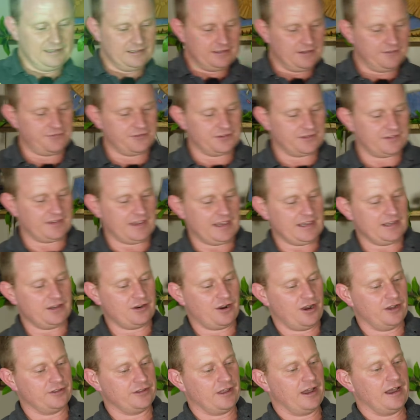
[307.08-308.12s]
different take
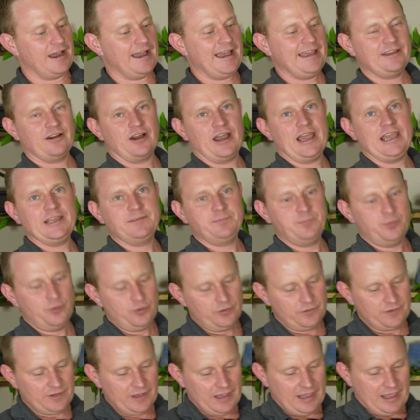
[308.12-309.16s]
on our AR8
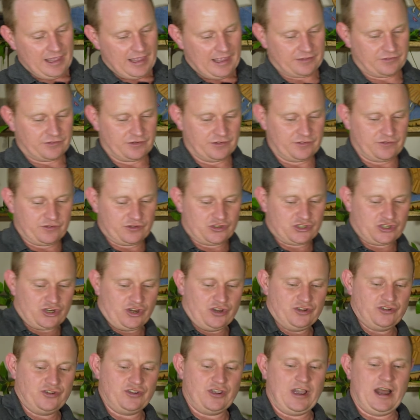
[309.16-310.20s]
boot, and just to show
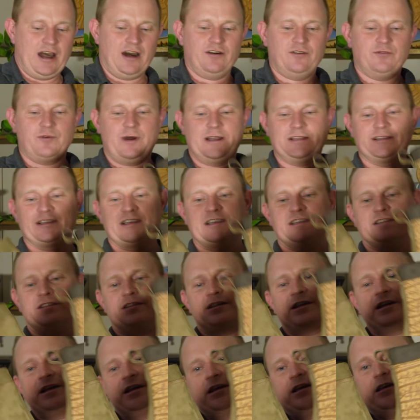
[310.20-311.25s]
you how one
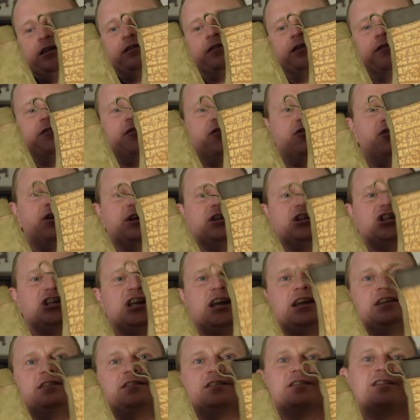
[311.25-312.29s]
can
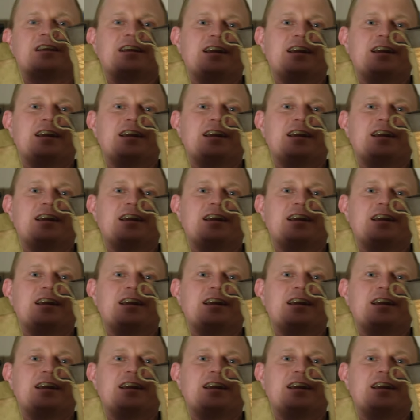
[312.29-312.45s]
differentiate in the